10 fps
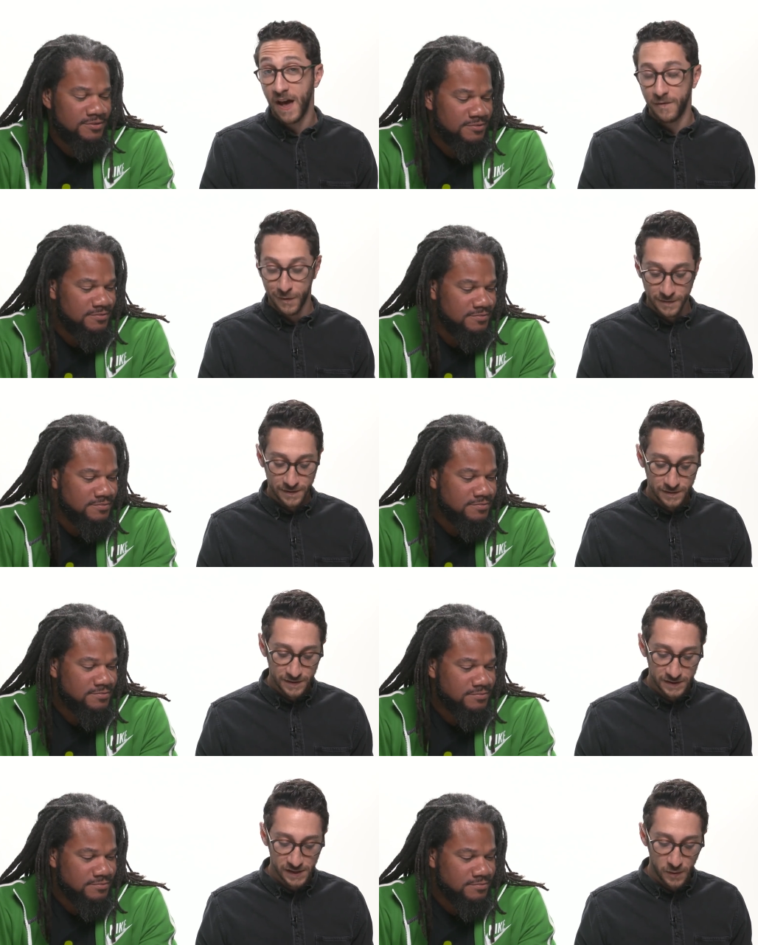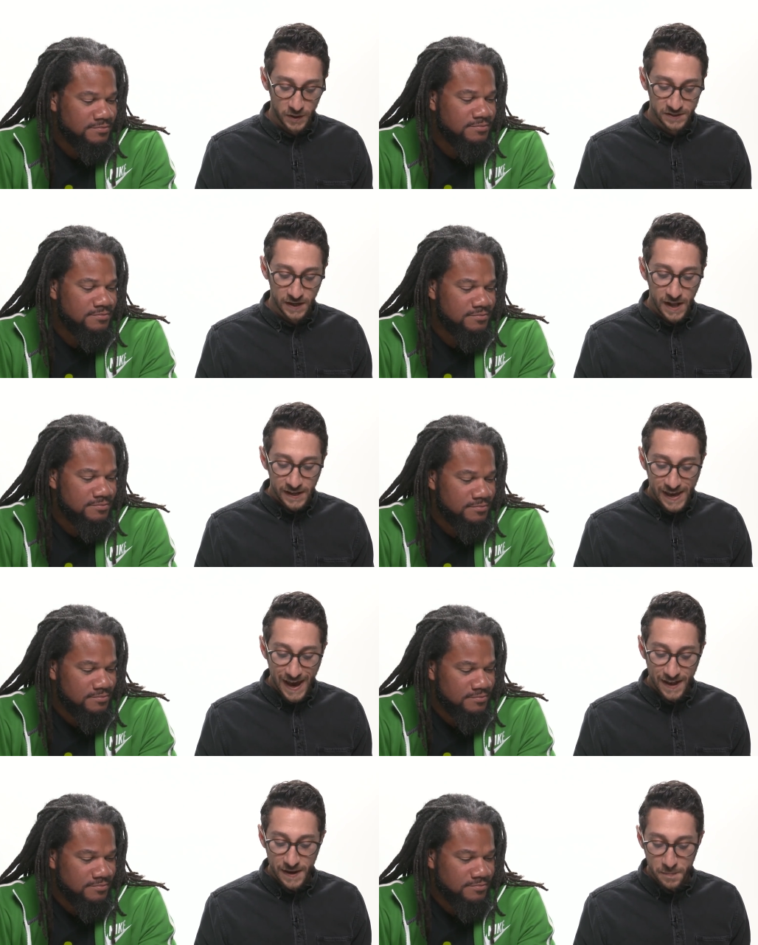Speaker 1: have over Hassan Whiteside.
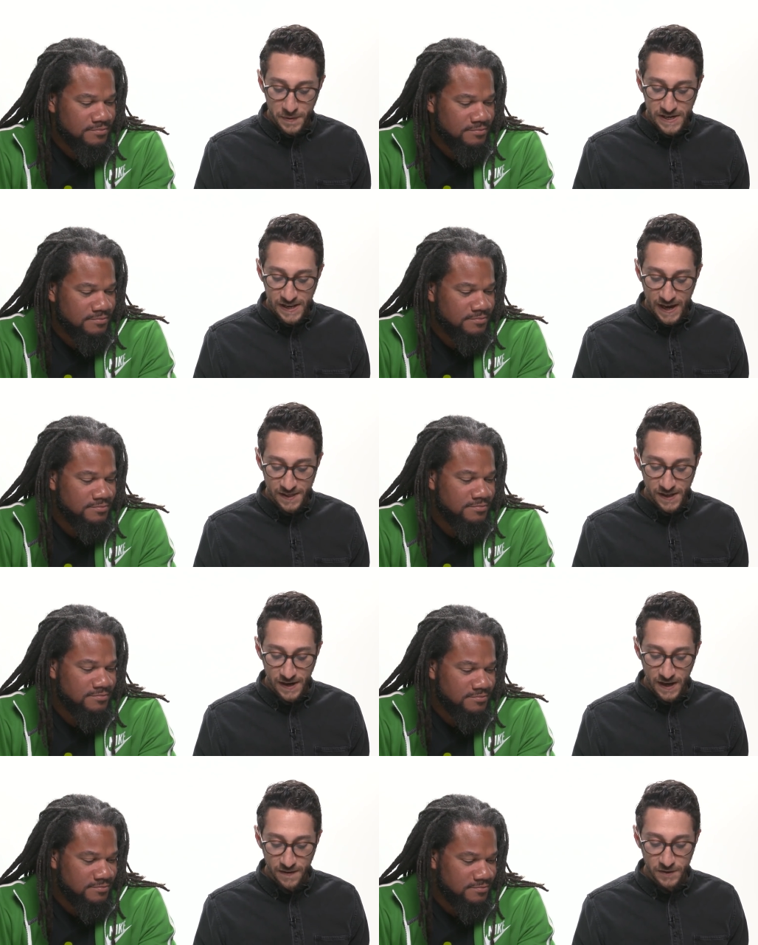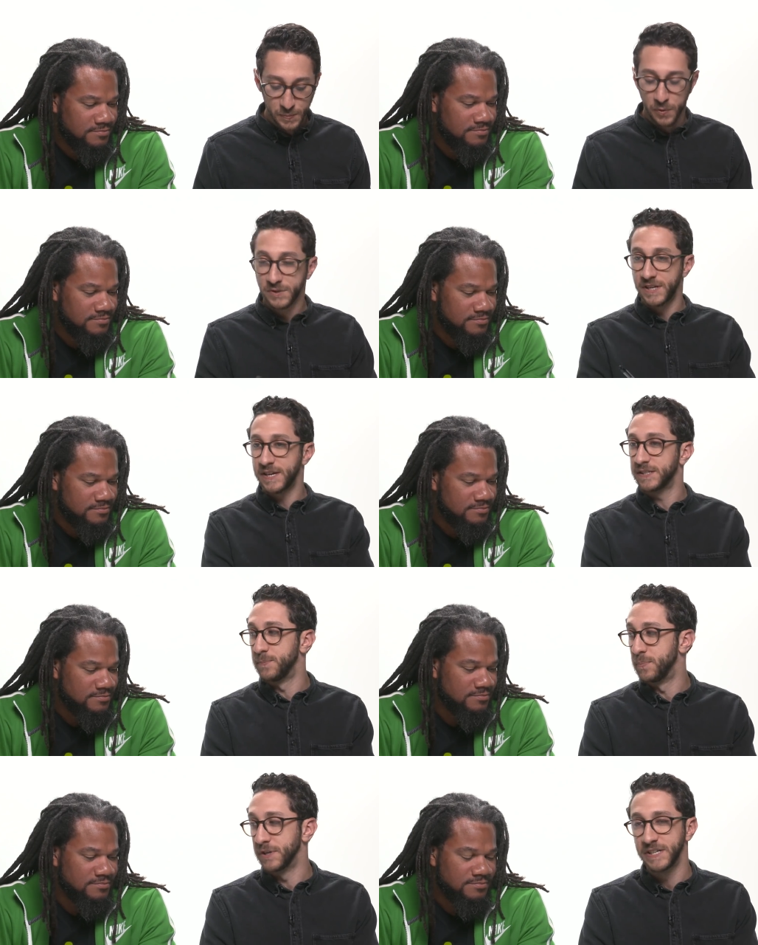Cat, Embiid, Anthony Davis, Porzingis,
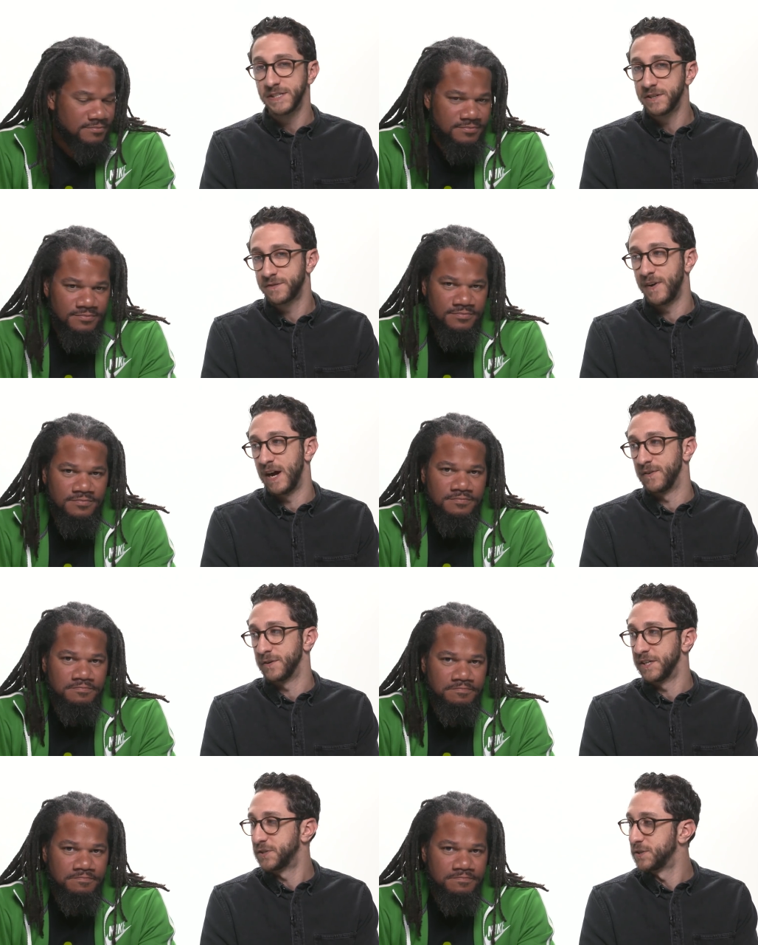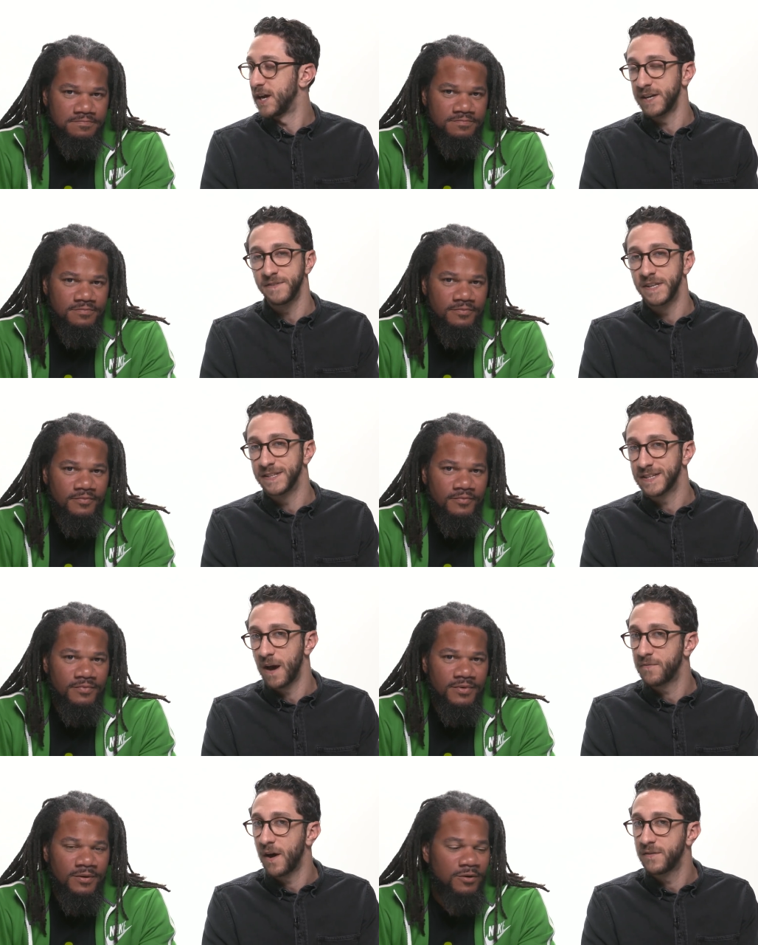and Boogie. There's five already, so he's not even in the
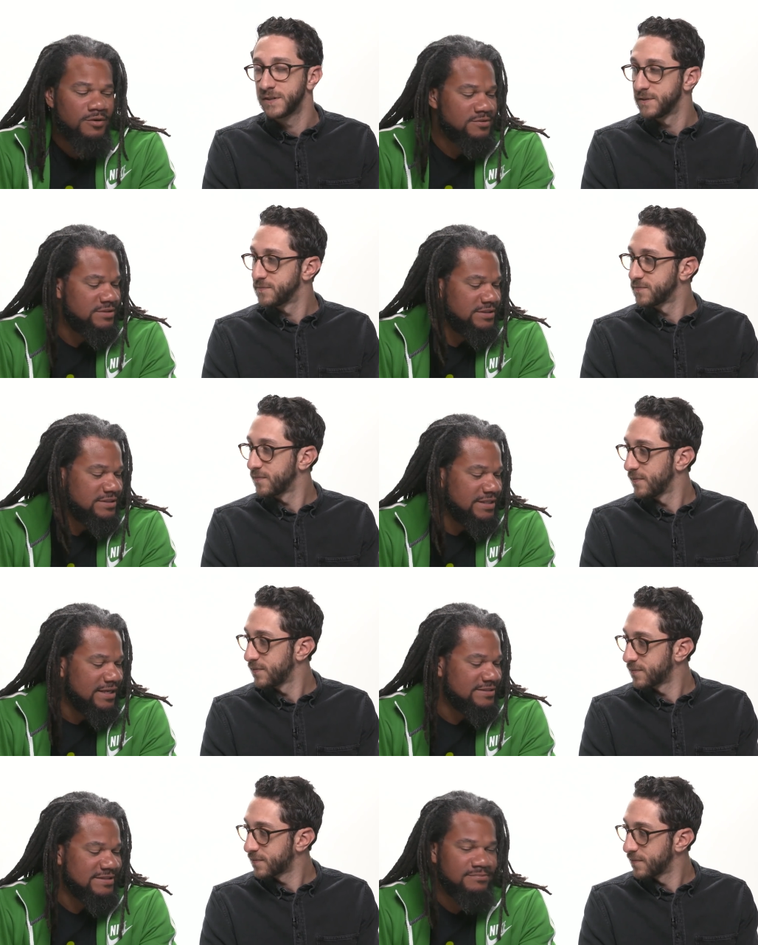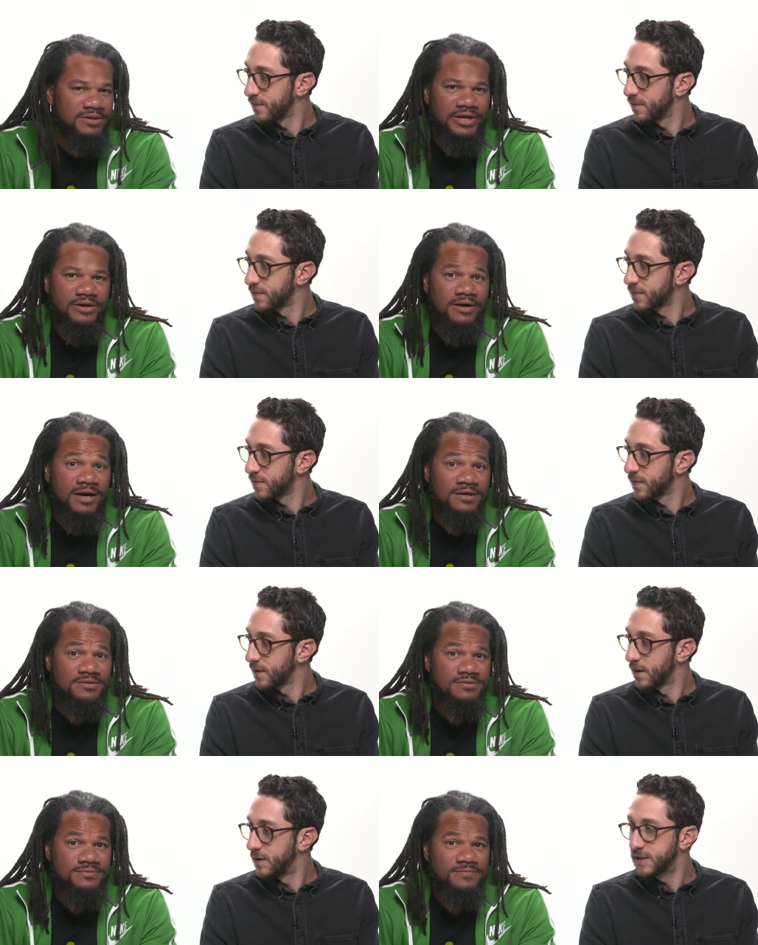top five.
Speaker 2: Well, Zingas and Boogie are out.
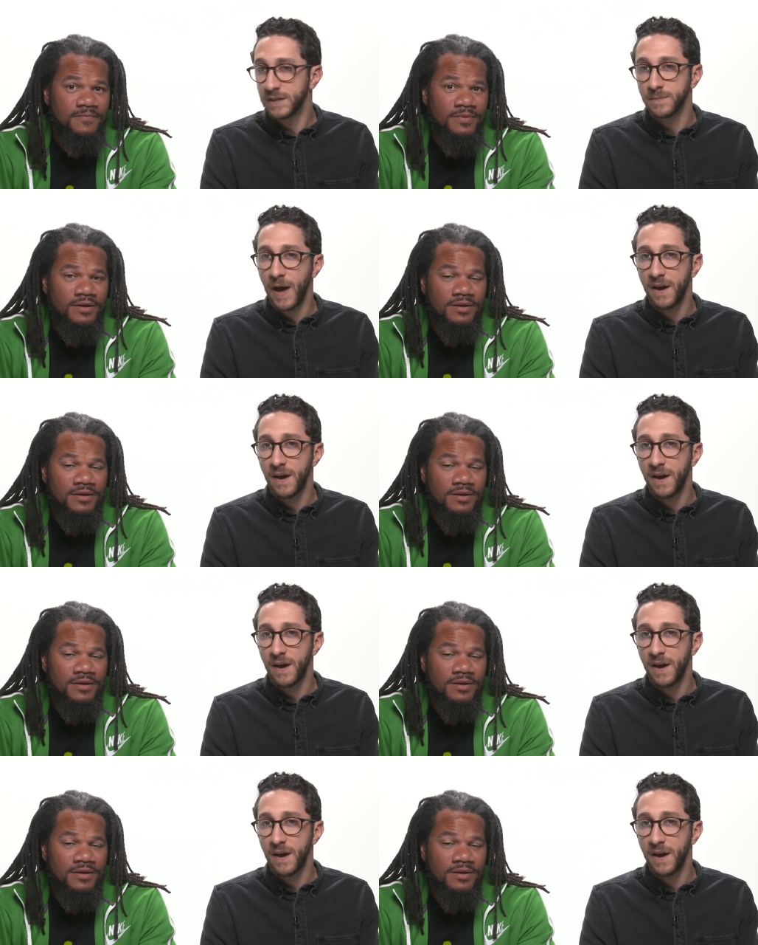It doesn't